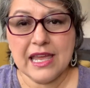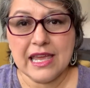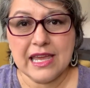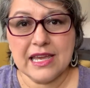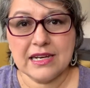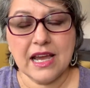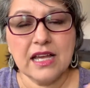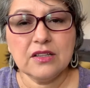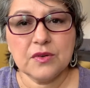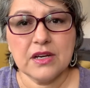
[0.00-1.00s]
And
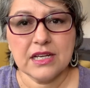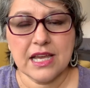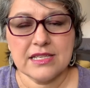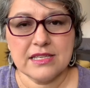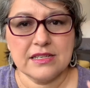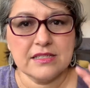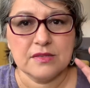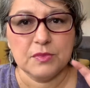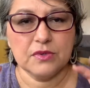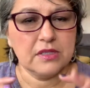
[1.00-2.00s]
hyaluronic acid is,
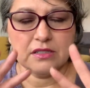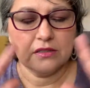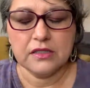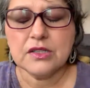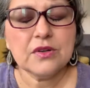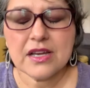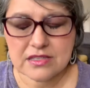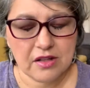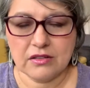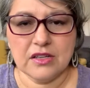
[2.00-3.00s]
you guys
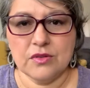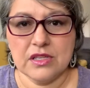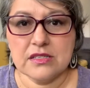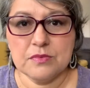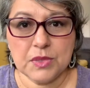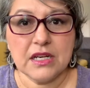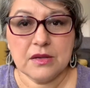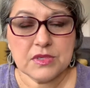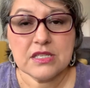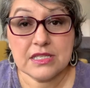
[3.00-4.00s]
all know this, but
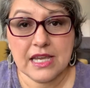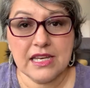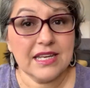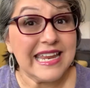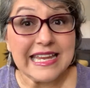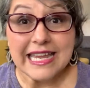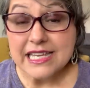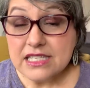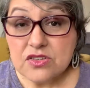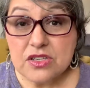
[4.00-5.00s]
I'm just saying it in
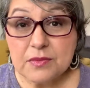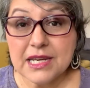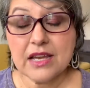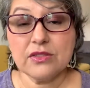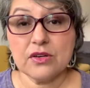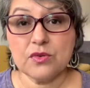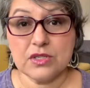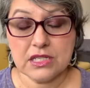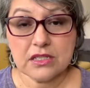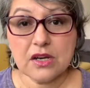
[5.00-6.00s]
case there's somebody out there who
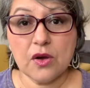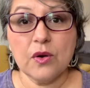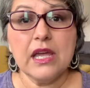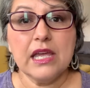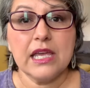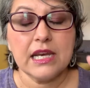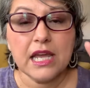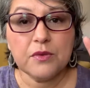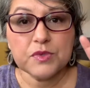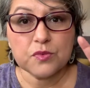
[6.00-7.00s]
didn't know, it
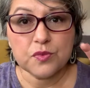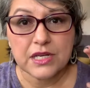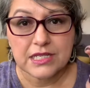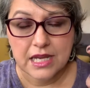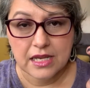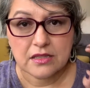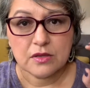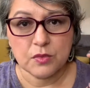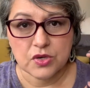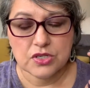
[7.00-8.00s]
helps retain the
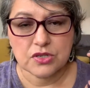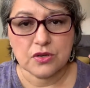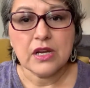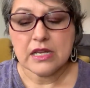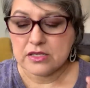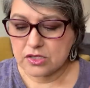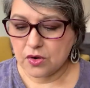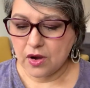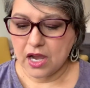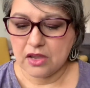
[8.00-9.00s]
moisture.
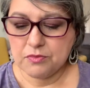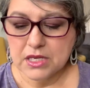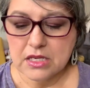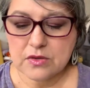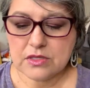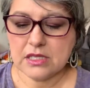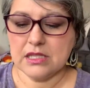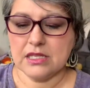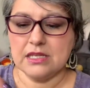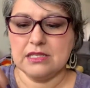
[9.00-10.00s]
So I've been using
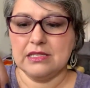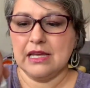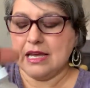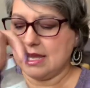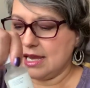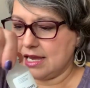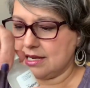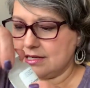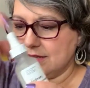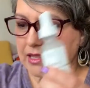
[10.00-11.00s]
this,
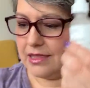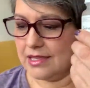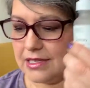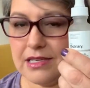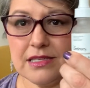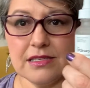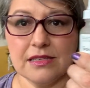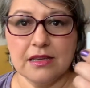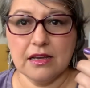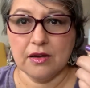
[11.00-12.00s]
and this
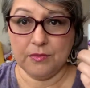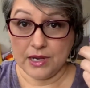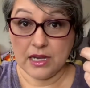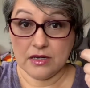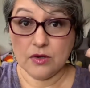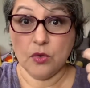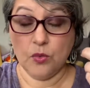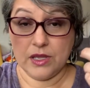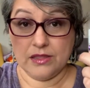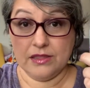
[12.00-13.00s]
combined
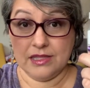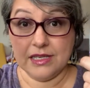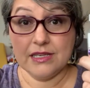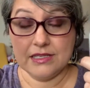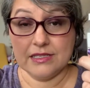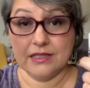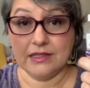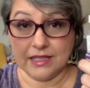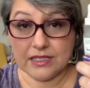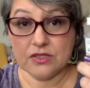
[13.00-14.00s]
with this
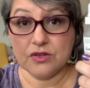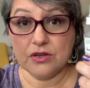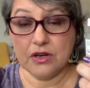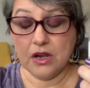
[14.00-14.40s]
cleanser